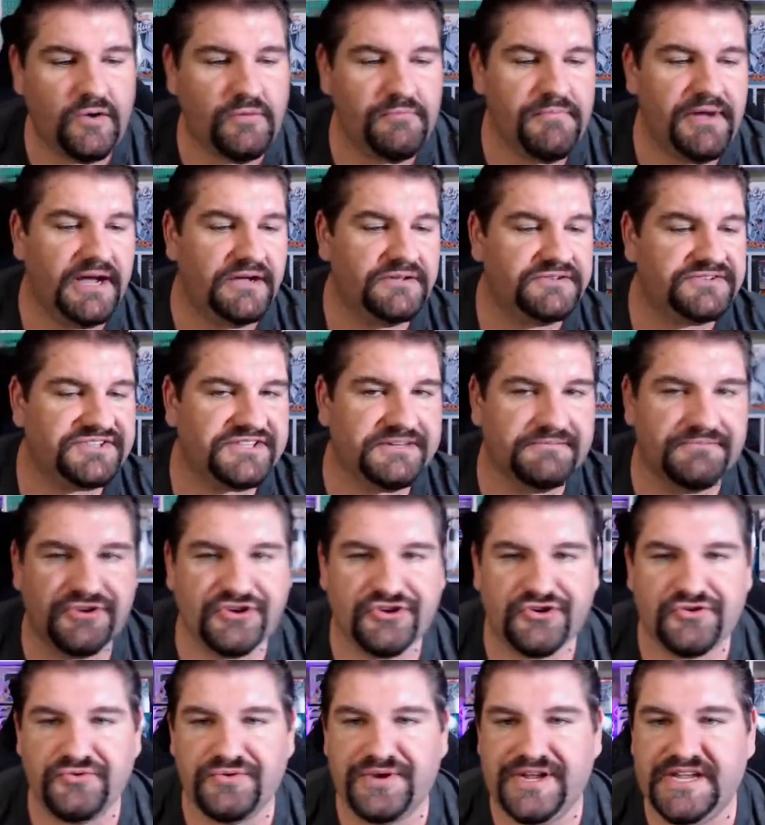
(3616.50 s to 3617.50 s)
about some
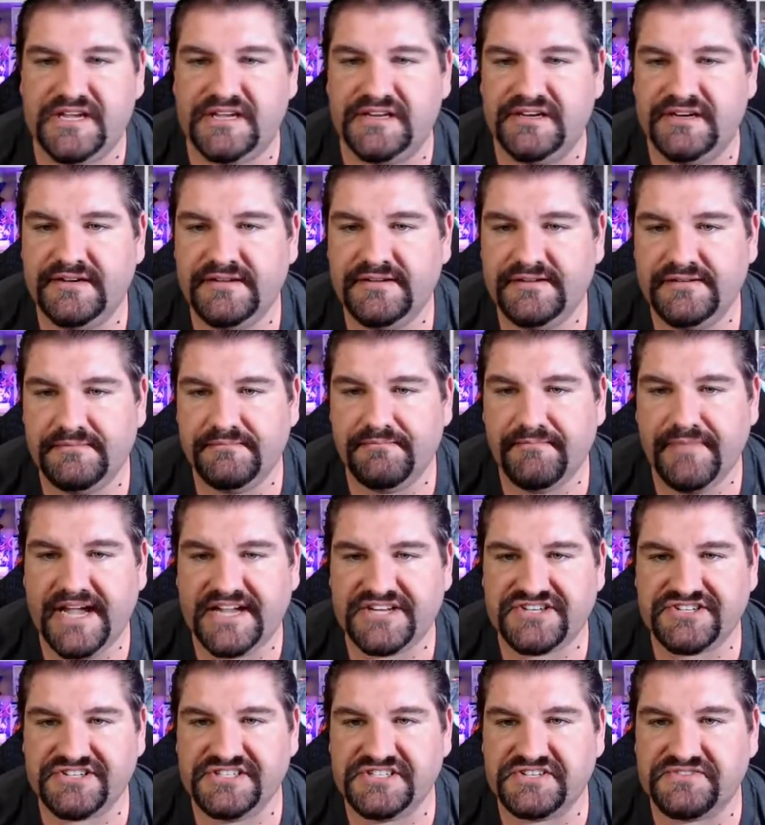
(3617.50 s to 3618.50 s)
Korean
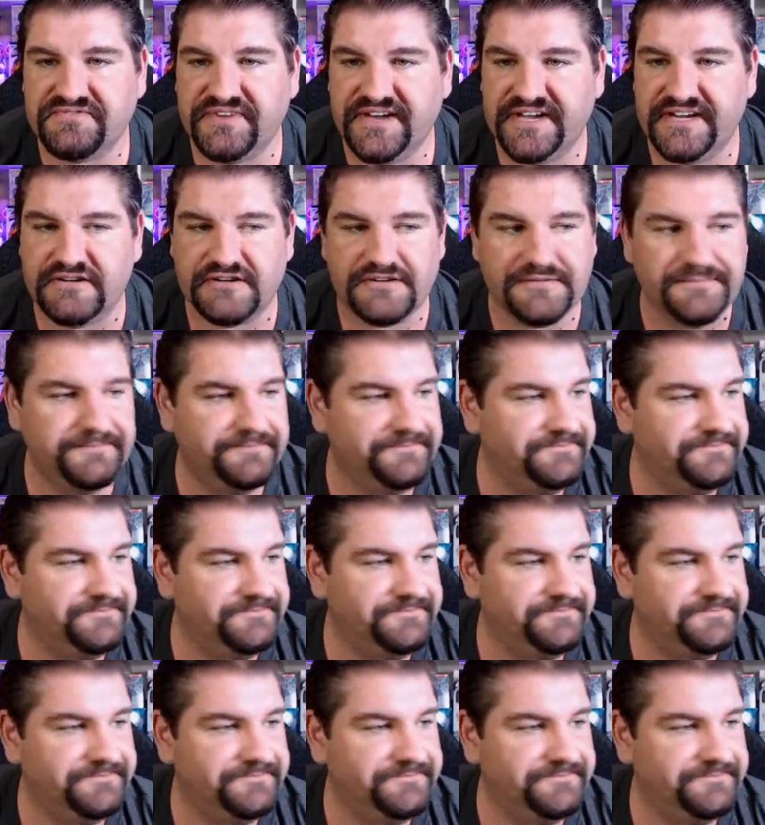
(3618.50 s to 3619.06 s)
matchless fighter?